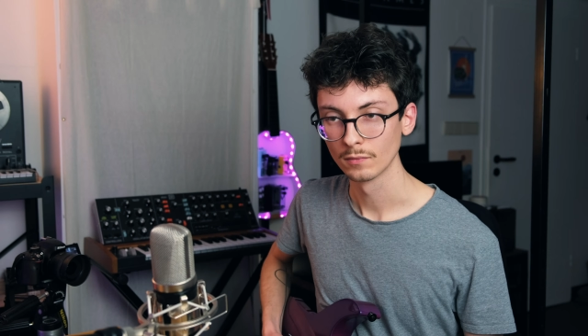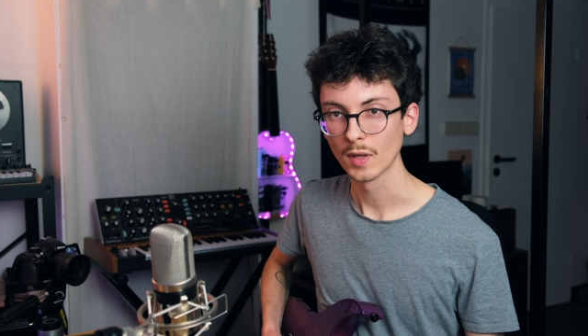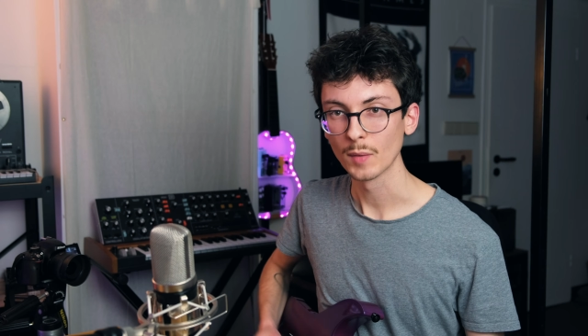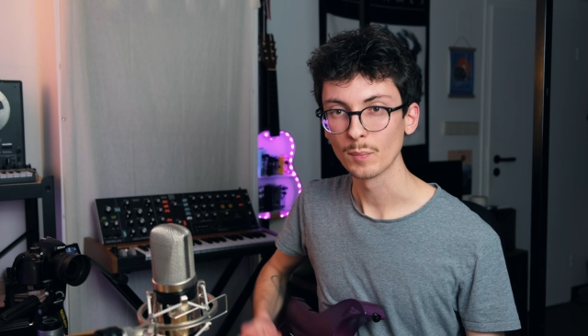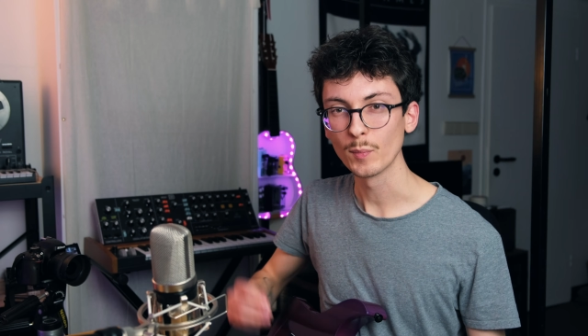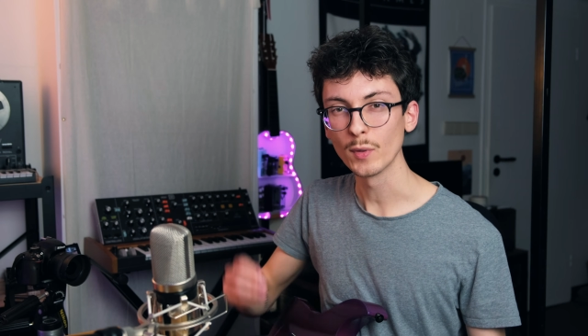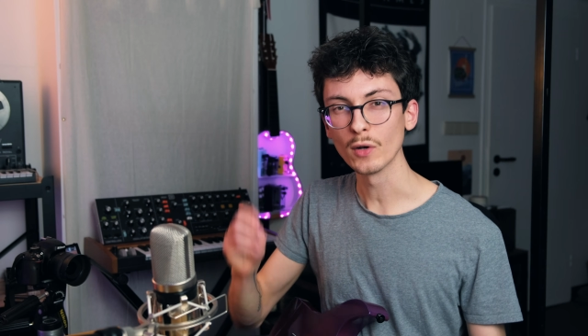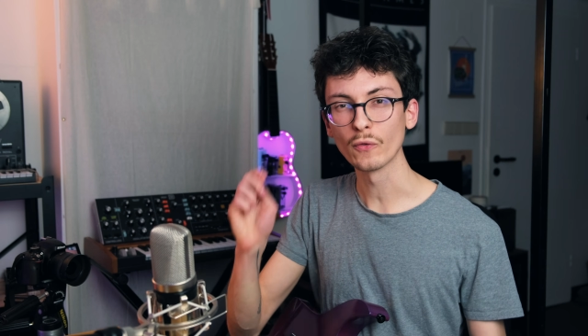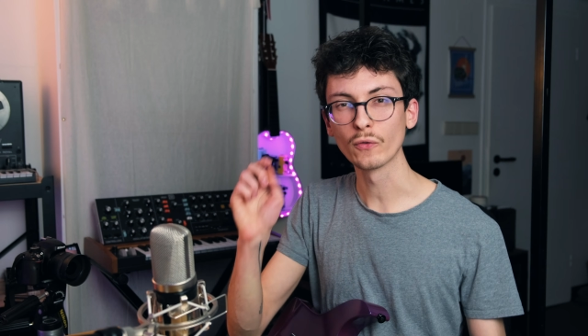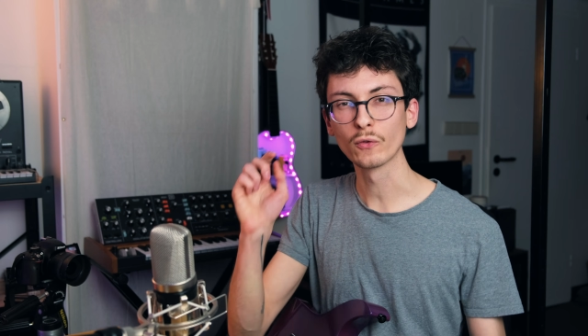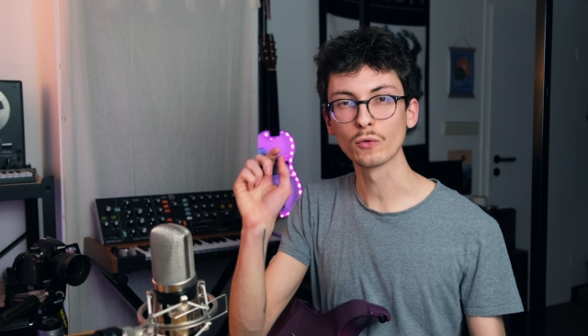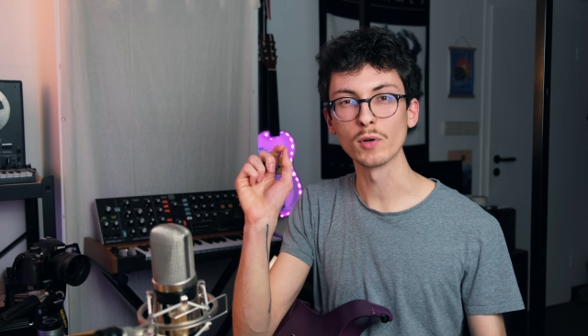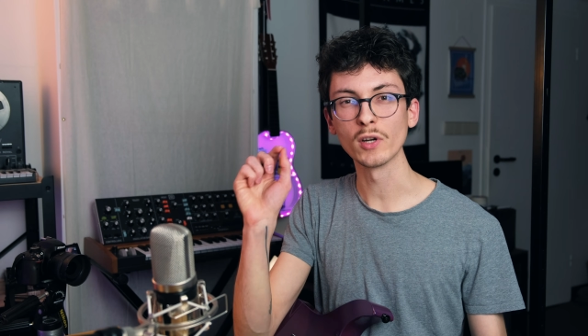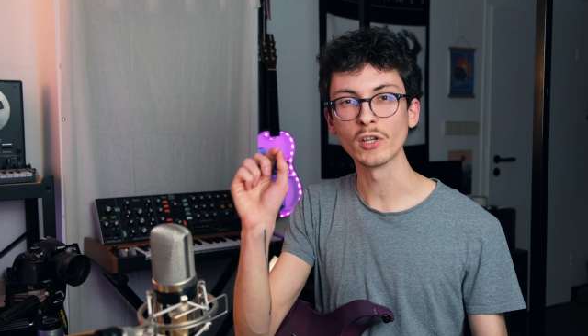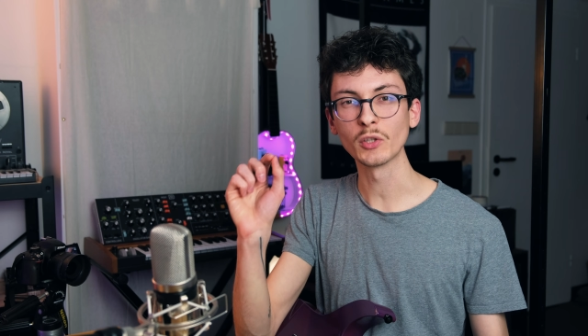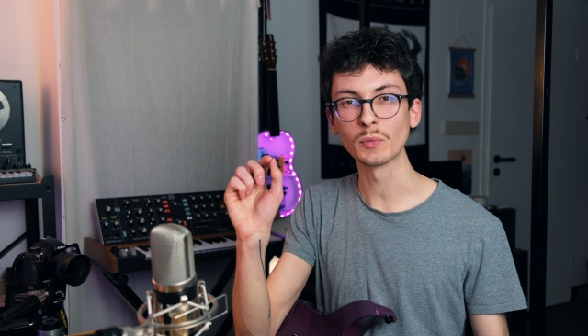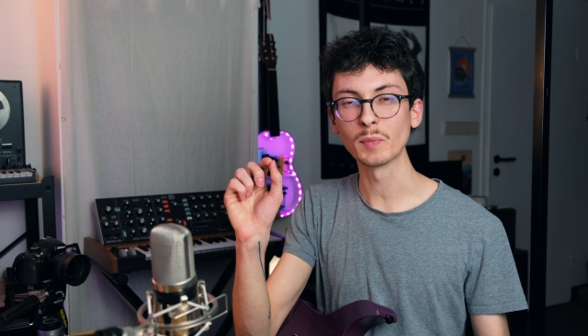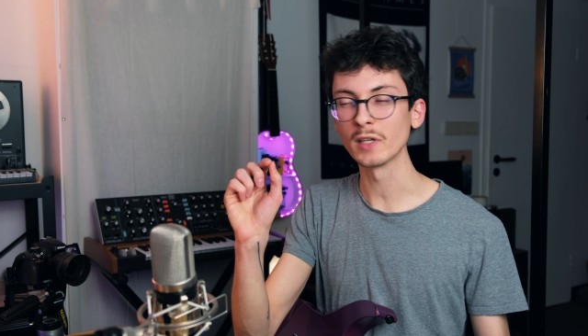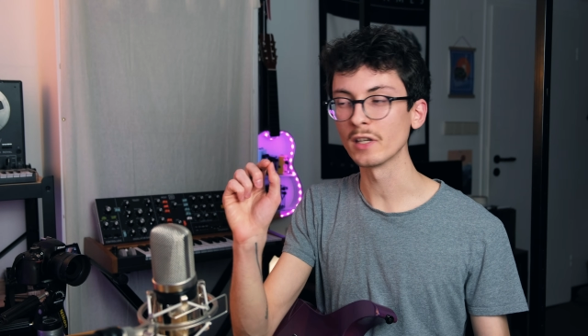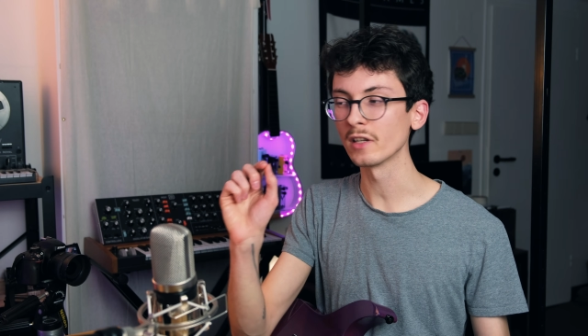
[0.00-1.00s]
Bit of
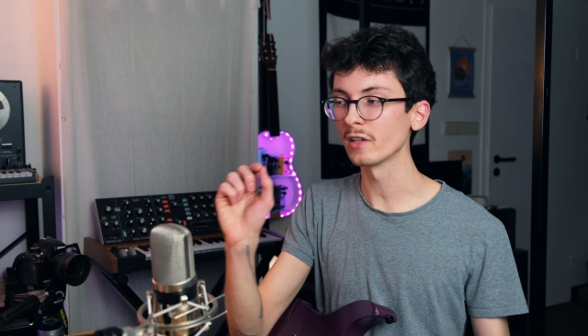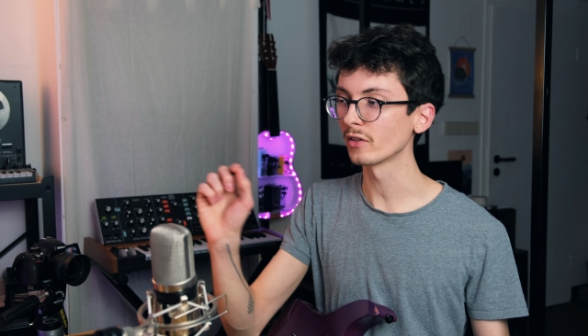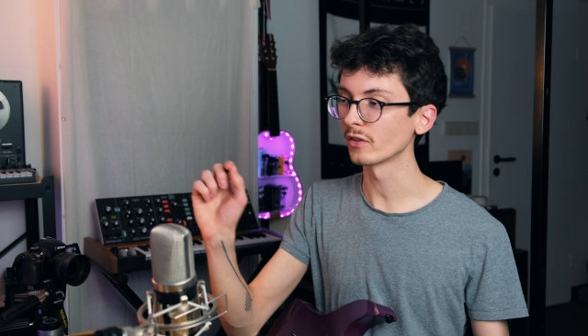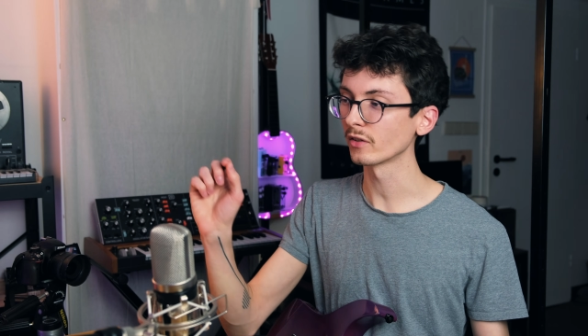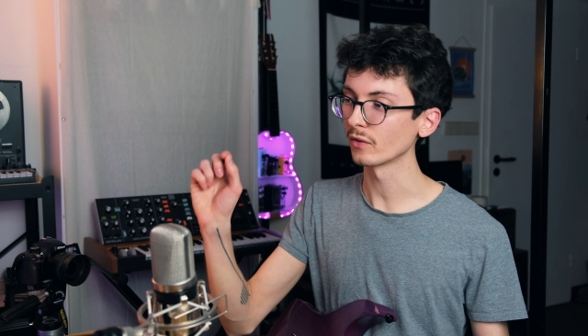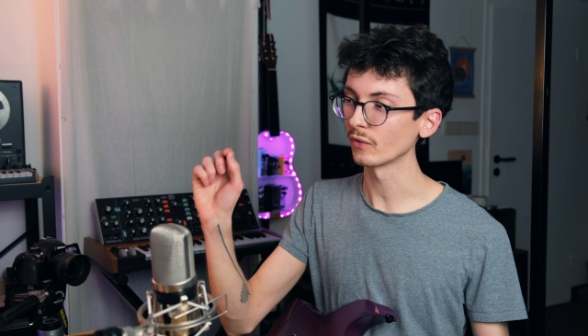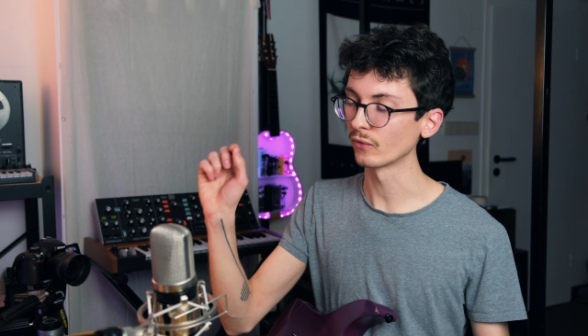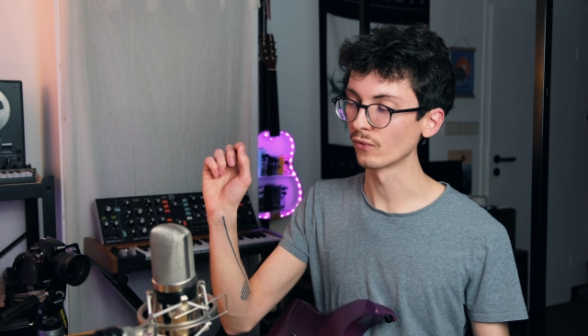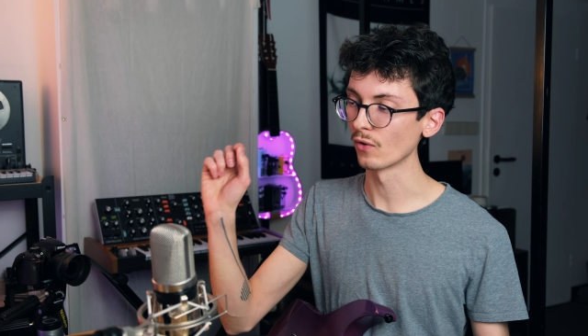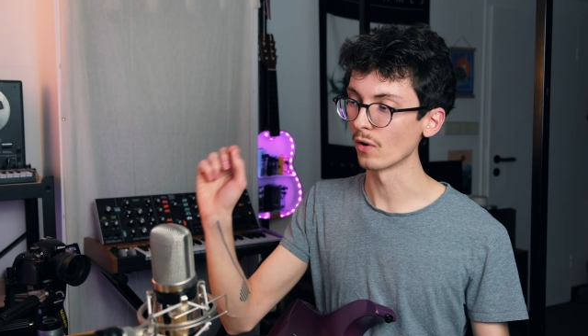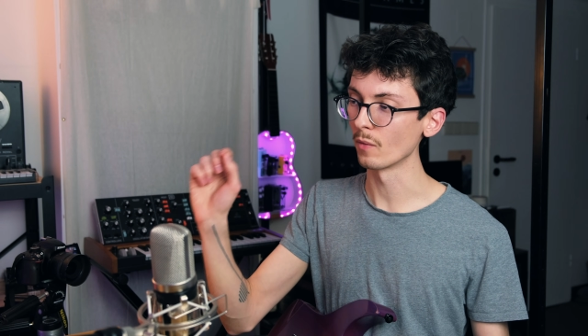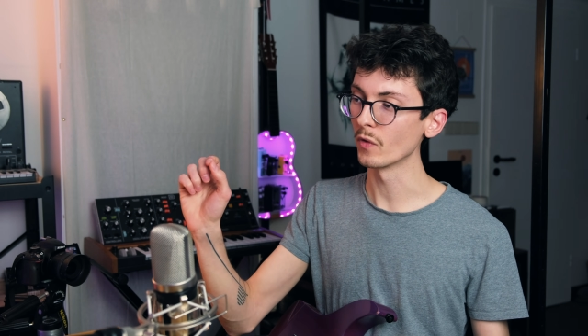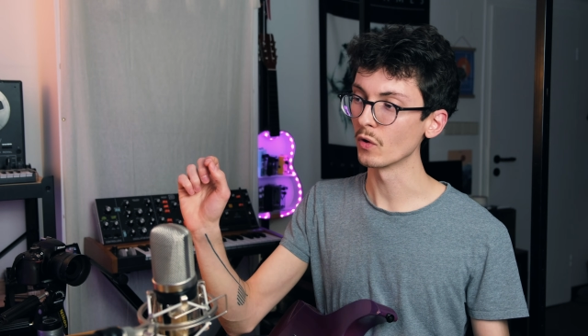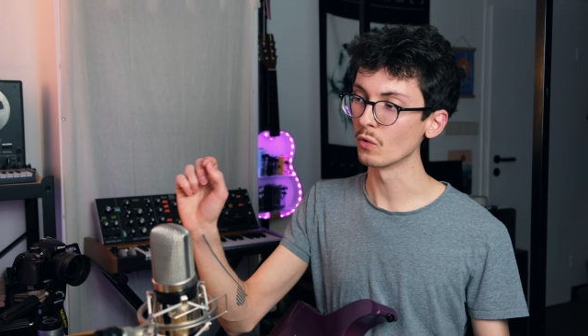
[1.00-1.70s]
crispiness from